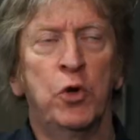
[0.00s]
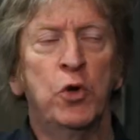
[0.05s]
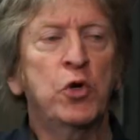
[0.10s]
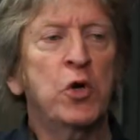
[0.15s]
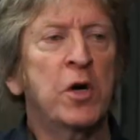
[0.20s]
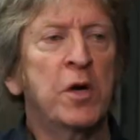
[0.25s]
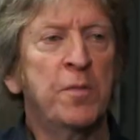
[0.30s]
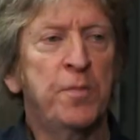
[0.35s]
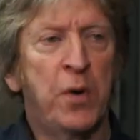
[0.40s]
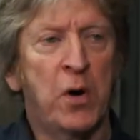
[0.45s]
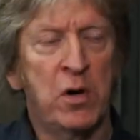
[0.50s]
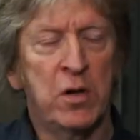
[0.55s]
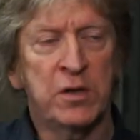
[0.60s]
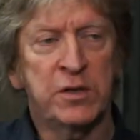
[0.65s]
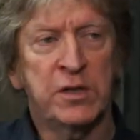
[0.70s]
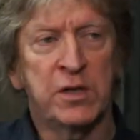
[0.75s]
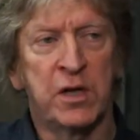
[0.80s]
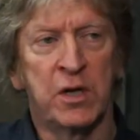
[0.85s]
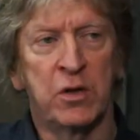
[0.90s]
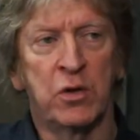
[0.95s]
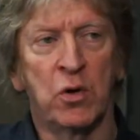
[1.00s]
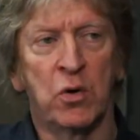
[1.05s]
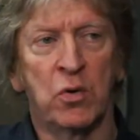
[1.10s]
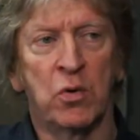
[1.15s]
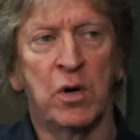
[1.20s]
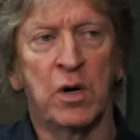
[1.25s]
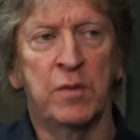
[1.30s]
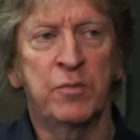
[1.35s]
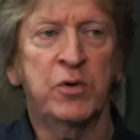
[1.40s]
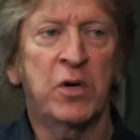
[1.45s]
You're talking policy,
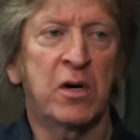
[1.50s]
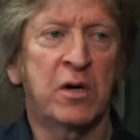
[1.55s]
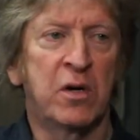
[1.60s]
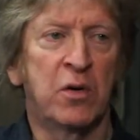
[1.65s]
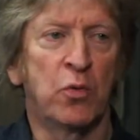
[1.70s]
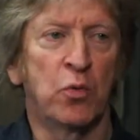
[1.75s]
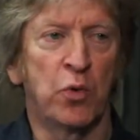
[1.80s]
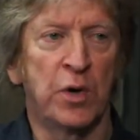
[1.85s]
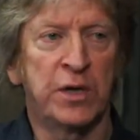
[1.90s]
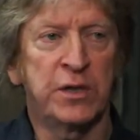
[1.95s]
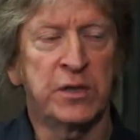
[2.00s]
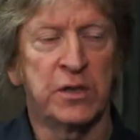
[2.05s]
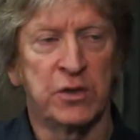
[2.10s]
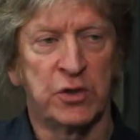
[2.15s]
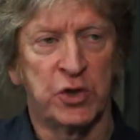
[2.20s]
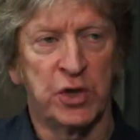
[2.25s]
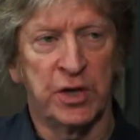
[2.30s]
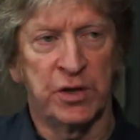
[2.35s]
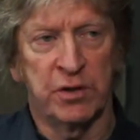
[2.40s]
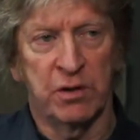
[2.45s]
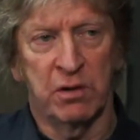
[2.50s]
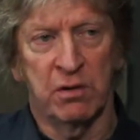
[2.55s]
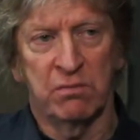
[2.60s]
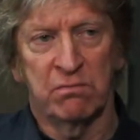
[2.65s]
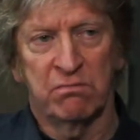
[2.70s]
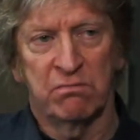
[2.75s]
though. I'm talking race and gender.